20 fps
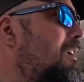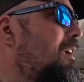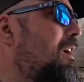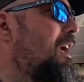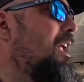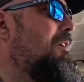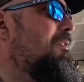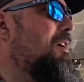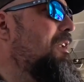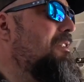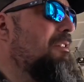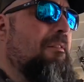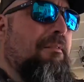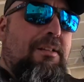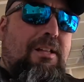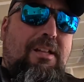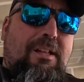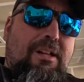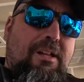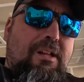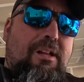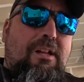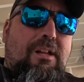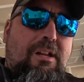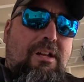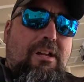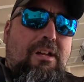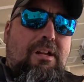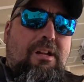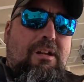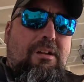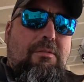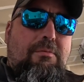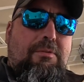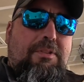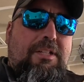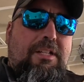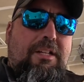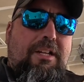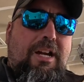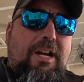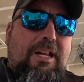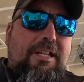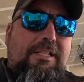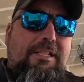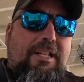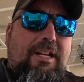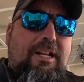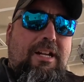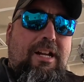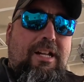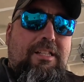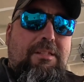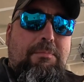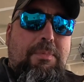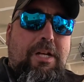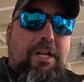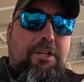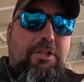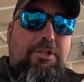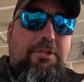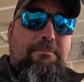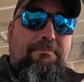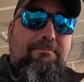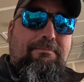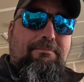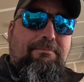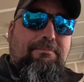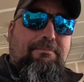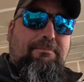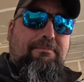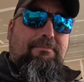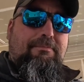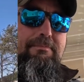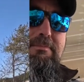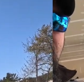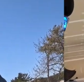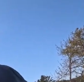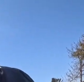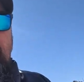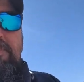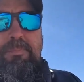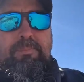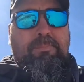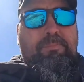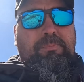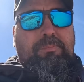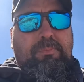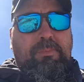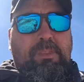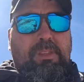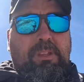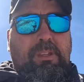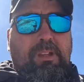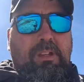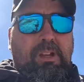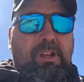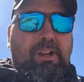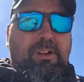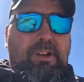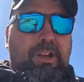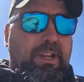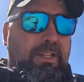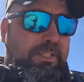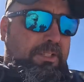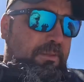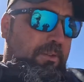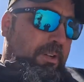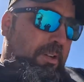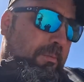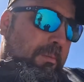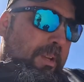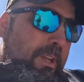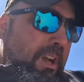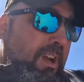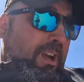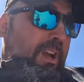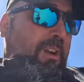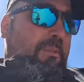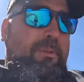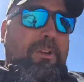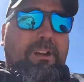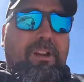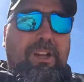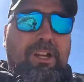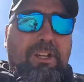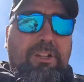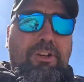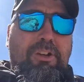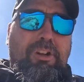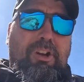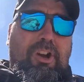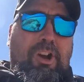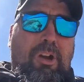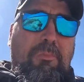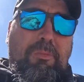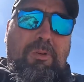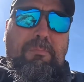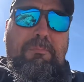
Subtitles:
anyways, we'll see you guys at the beach. All right, so here we are. We are at Good Harbor